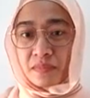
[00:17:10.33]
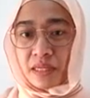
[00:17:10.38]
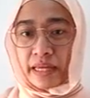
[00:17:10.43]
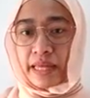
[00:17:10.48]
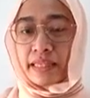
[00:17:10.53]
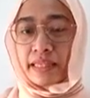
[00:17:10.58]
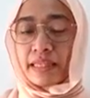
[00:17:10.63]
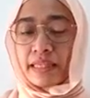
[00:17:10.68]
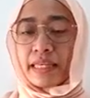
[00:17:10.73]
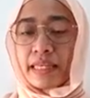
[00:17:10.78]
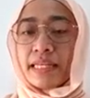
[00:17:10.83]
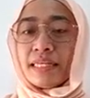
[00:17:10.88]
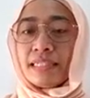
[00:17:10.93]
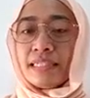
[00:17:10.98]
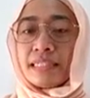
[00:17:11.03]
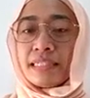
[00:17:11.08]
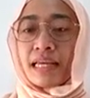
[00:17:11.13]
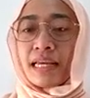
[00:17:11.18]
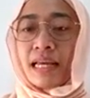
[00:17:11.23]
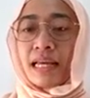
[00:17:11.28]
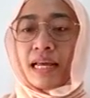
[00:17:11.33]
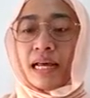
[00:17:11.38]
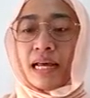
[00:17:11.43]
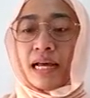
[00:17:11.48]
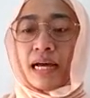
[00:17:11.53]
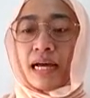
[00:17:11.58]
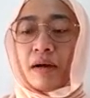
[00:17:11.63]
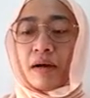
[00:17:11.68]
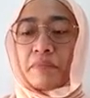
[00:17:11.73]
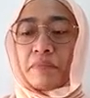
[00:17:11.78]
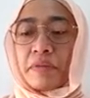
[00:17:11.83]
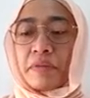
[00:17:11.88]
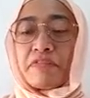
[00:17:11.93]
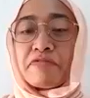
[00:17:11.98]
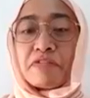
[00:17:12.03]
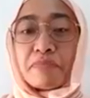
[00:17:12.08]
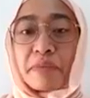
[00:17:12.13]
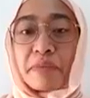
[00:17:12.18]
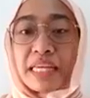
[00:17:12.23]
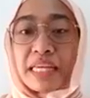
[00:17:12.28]
And these
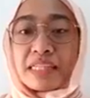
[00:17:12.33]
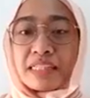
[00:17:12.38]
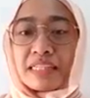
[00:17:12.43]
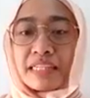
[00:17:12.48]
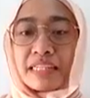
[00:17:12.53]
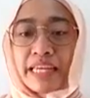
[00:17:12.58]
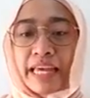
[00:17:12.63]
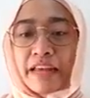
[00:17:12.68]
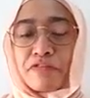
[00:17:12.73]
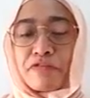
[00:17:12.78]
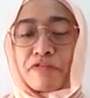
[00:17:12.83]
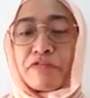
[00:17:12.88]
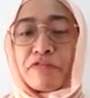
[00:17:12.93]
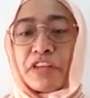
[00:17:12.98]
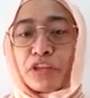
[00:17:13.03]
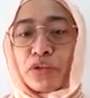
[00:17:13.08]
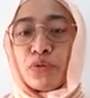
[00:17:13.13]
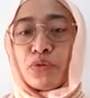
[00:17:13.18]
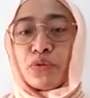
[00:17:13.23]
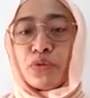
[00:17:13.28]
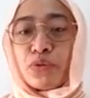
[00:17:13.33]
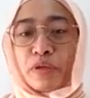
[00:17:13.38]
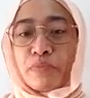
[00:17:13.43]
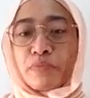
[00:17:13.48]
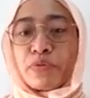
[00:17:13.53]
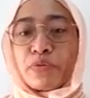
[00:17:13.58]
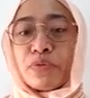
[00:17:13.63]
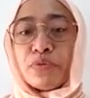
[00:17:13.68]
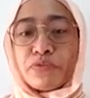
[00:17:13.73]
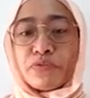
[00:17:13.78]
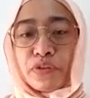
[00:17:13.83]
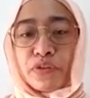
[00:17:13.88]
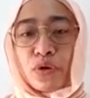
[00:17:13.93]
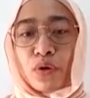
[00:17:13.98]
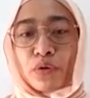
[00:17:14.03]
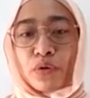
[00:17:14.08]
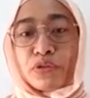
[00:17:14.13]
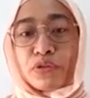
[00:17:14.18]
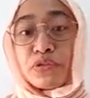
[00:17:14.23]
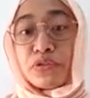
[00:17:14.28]
information can feed you to improve
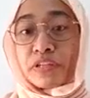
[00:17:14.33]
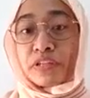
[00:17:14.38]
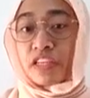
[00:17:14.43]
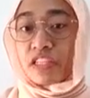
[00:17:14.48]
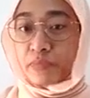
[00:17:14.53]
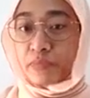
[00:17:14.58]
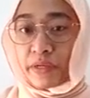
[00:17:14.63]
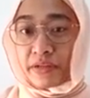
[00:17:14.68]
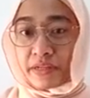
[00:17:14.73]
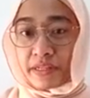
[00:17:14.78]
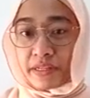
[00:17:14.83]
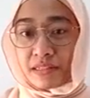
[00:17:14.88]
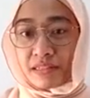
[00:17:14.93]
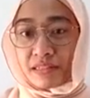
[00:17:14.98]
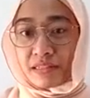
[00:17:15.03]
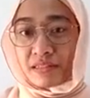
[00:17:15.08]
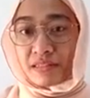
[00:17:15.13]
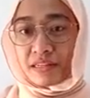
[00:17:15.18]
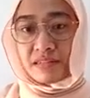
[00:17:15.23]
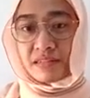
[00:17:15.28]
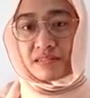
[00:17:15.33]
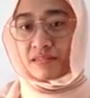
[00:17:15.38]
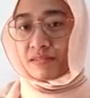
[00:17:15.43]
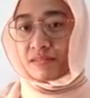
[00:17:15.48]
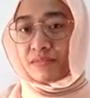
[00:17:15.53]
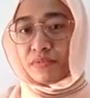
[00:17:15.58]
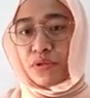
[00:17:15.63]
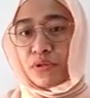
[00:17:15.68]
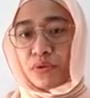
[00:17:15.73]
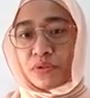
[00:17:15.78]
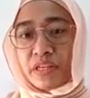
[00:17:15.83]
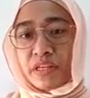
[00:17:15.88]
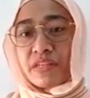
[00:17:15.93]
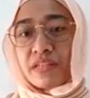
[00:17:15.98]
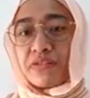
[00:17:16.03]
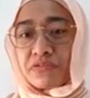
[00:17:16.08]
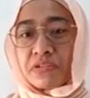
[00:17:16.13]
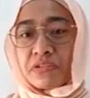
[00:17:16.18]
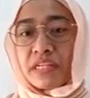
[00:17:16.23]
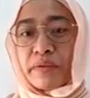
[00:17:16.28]
your user experience.
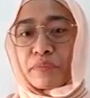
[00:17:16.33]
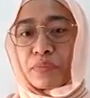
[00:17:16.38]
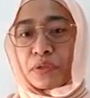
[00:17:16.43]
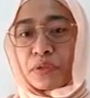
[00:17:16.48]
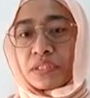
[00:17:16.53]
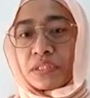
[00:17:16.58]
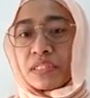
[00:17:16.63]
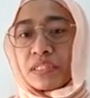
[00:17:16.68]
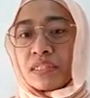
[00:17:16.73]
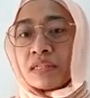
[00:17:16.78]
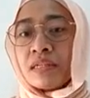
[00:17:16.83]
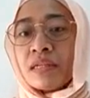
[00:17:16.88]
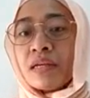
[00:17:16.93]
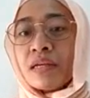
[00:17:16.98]
That's really important.